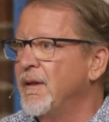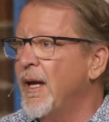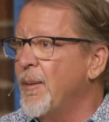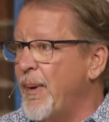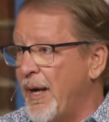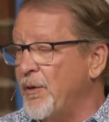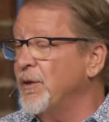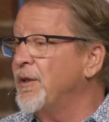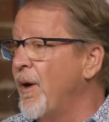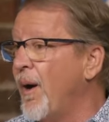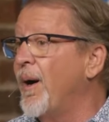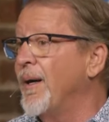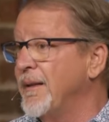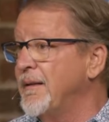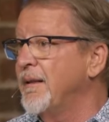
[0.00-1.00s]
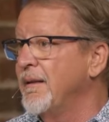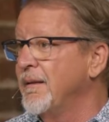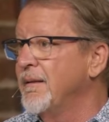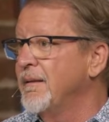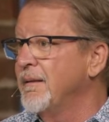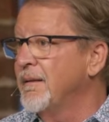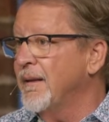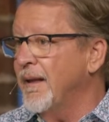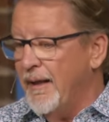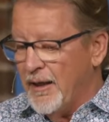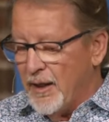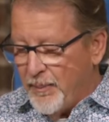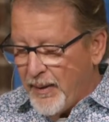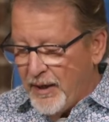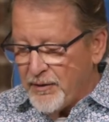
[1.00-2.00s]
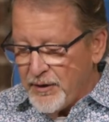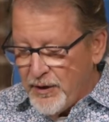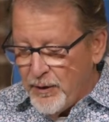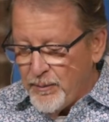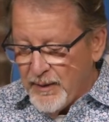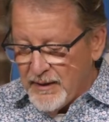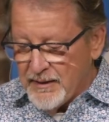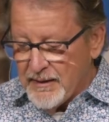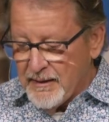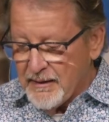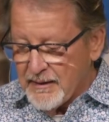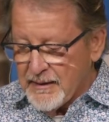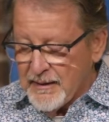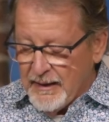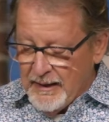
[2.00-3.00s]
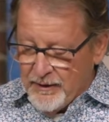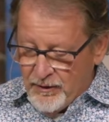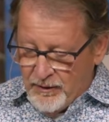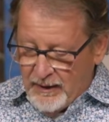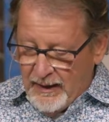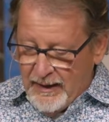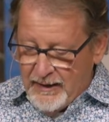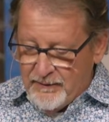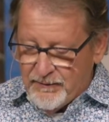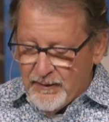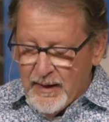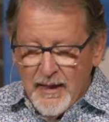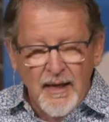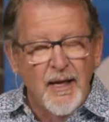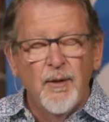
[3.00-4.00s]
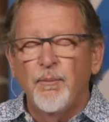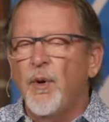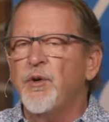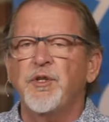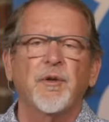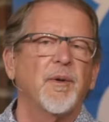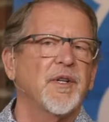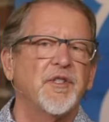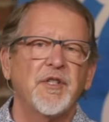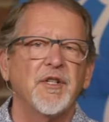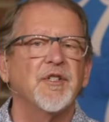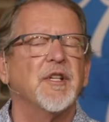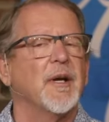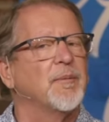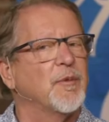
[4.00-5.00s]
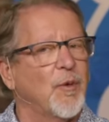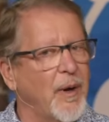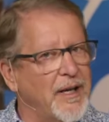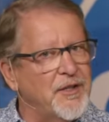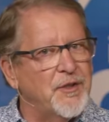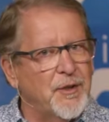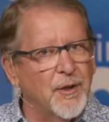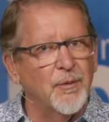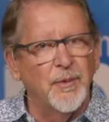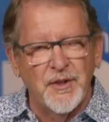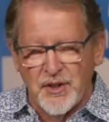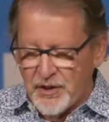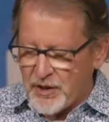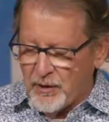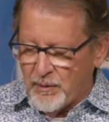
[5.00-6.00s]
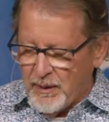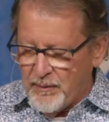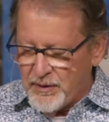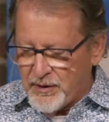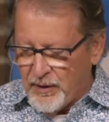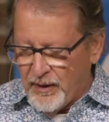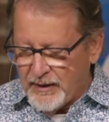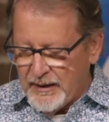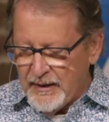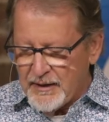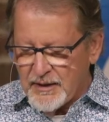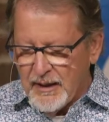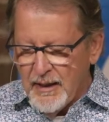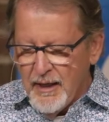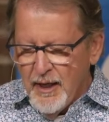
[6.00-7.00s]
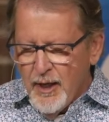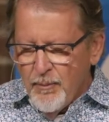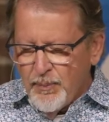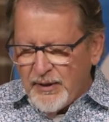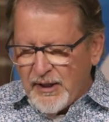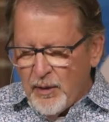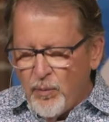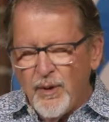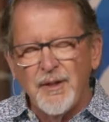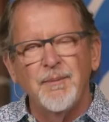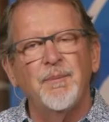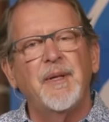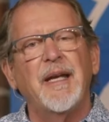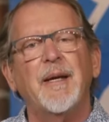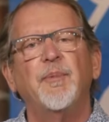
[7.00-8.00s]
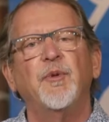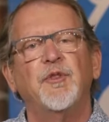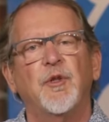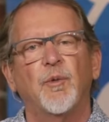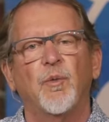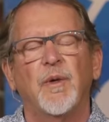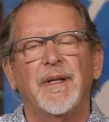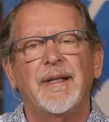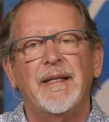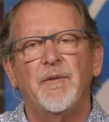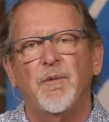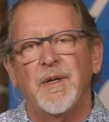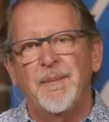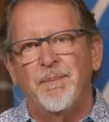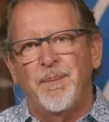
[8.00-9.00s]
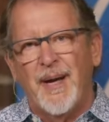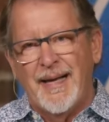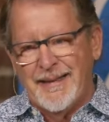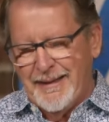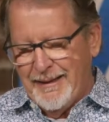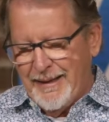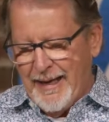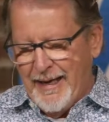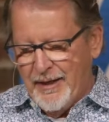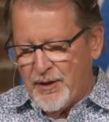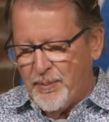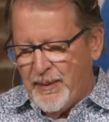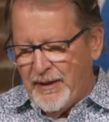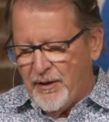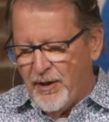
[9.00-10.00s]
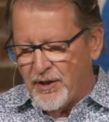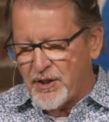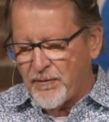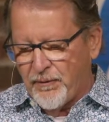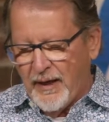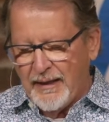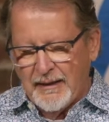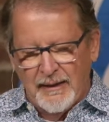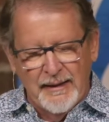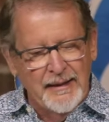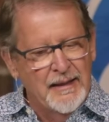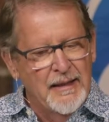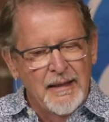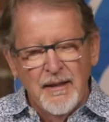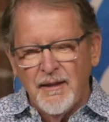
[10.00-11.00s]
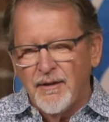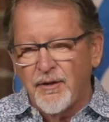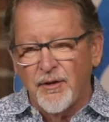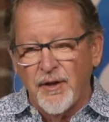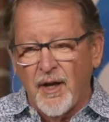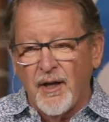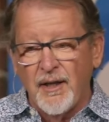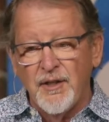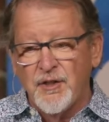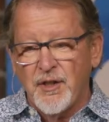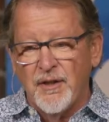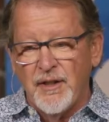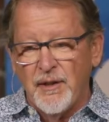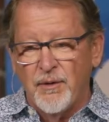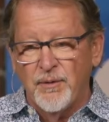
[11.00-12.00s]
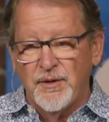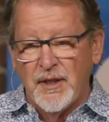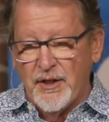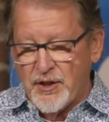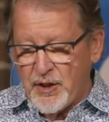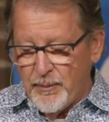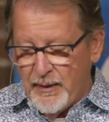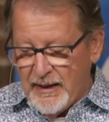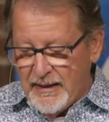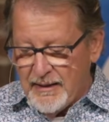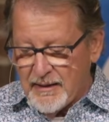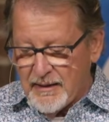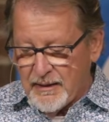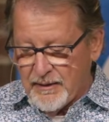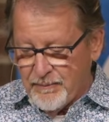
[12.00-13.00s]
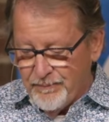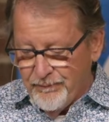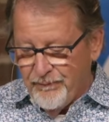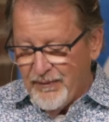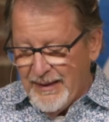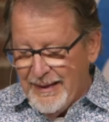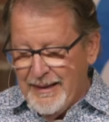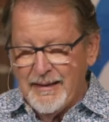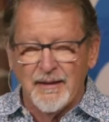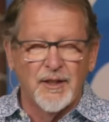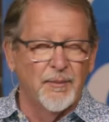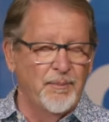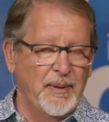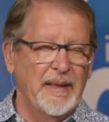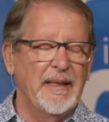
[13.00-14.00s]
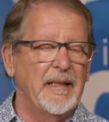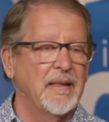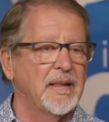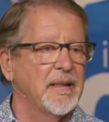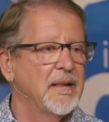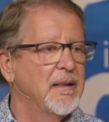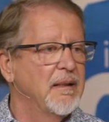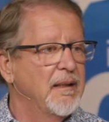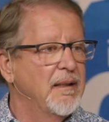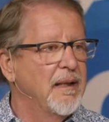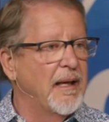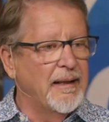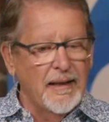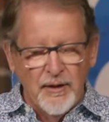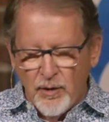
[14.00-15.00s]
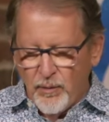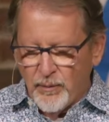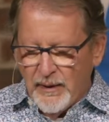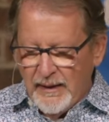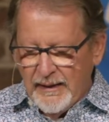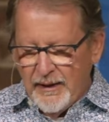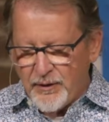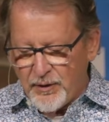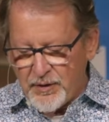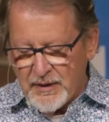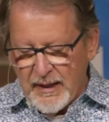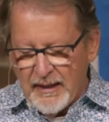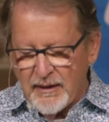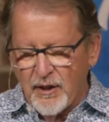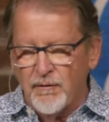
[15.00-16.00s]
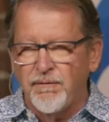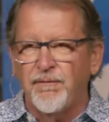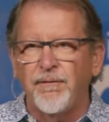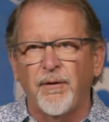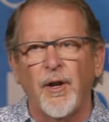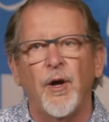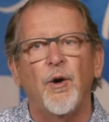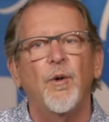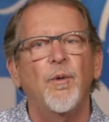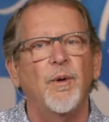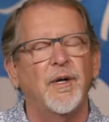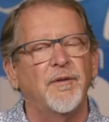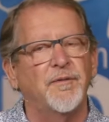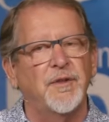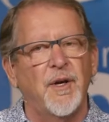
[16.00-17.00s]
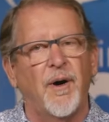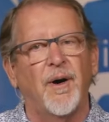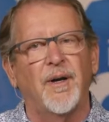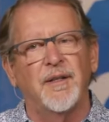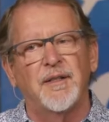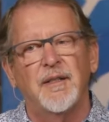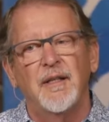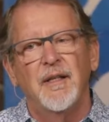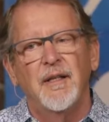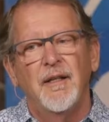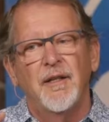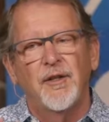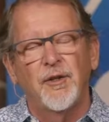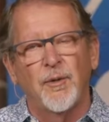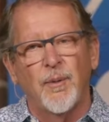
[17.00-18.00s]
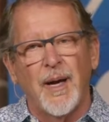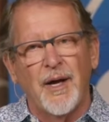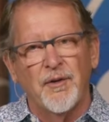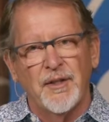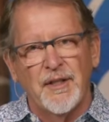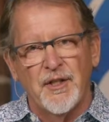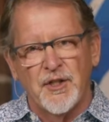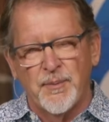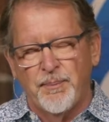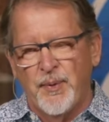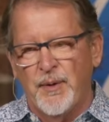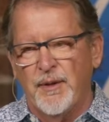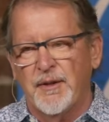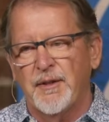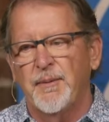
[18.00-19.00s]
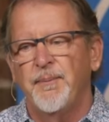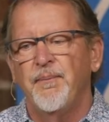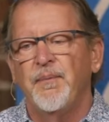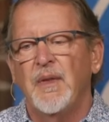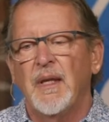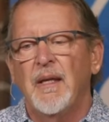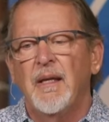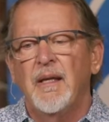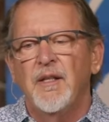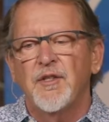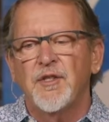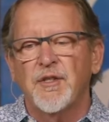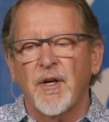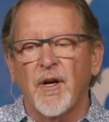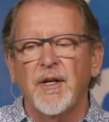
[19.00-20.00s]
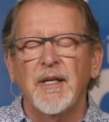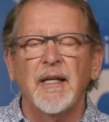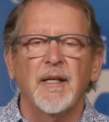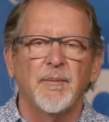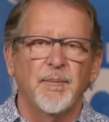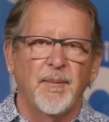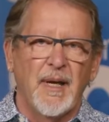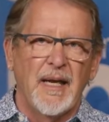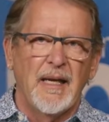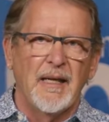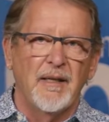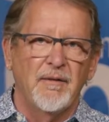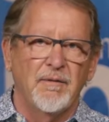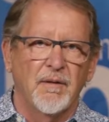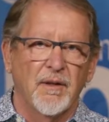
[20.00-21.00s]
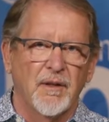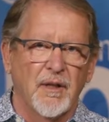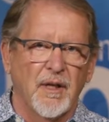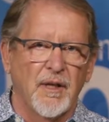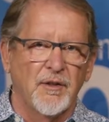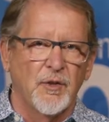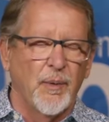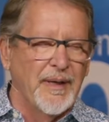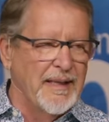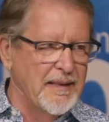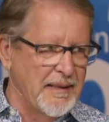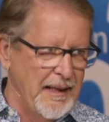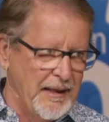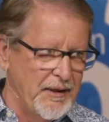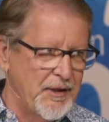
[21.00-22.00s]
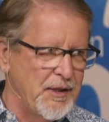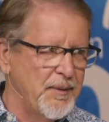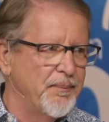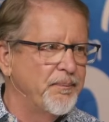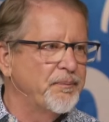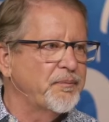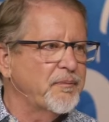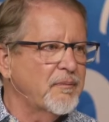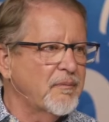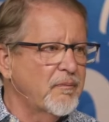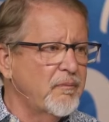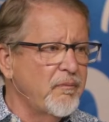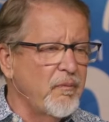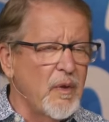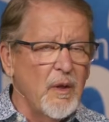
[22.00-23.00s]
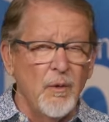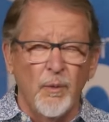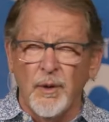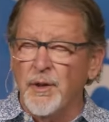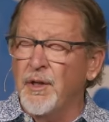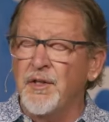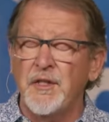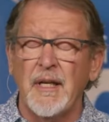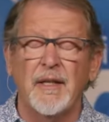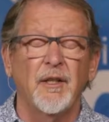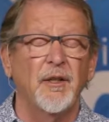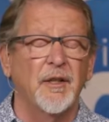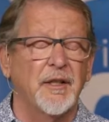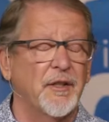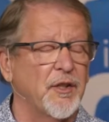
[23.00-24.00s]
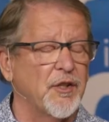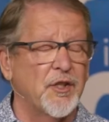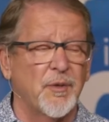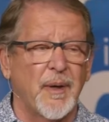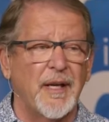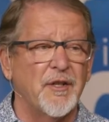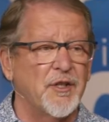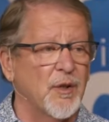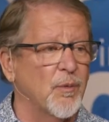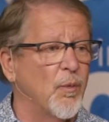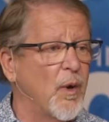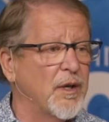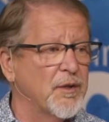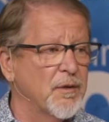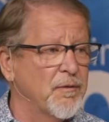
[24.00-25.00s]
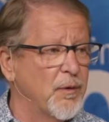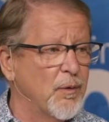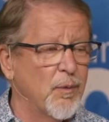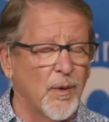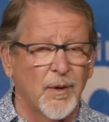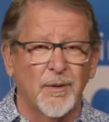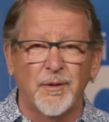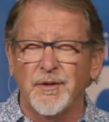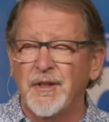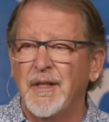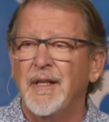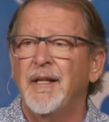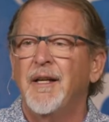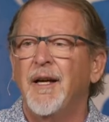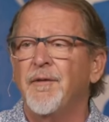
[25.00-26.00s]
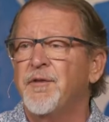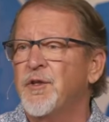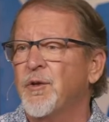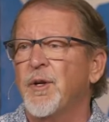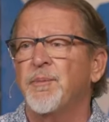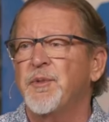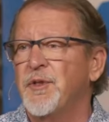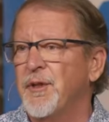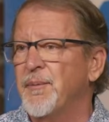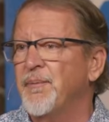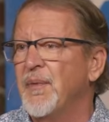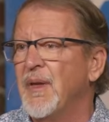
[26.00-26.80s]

about God and about humans and their life. Most Christians, I'm quite sure, would disagree with Dawkins, but they wouldn't be able to really rebut that because, frankly, their knowledge of the Old Testament is incomplete, and they don't really understand the flow of God throughout his book. Starting in May 26th, we're going to take a look at the strange and wonderful world of Scripture.